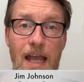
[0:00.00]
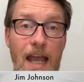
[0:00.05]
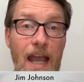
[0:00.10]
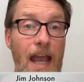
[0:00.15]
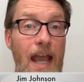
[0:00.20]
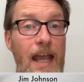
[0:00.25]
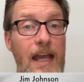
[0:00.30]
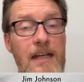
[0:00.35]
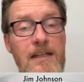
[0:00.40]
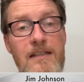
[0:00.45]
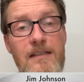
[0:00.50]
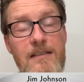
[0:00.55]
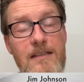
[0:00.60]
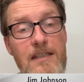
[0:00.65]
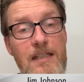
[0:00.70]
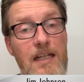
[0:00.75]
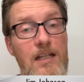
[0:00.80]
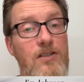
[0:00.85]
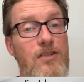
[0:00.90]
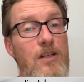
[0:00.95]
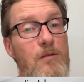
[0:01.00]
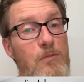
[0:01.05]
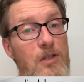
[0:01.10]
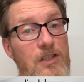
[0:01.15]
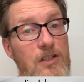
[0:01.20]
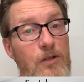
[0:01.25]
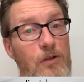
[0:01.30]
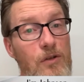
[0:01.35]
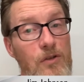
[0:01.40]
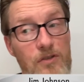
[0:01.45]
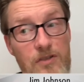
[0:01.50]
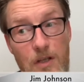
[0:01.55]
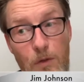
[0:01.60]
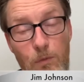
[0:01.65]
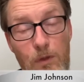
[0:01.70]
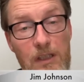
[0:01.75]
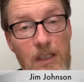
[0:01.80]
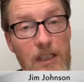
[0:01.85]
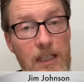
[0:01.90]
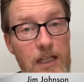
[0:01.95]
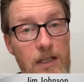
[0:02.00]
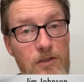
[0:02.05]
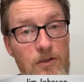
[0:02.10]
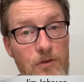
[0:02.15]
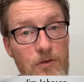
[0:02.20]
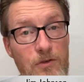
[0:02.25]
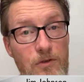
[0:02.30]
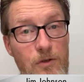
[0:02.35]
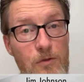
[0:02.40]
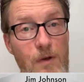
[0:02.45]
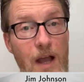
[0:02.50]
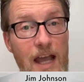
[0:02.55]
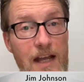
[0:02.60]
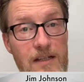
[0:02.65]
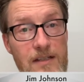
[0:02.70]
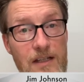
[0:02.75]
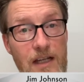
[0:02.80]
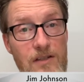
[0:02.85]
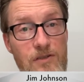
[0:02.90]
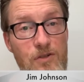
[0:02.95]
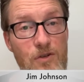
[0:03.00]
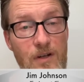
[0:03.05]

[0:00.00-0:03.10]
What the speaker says: and teaching materials that will lead you through accents.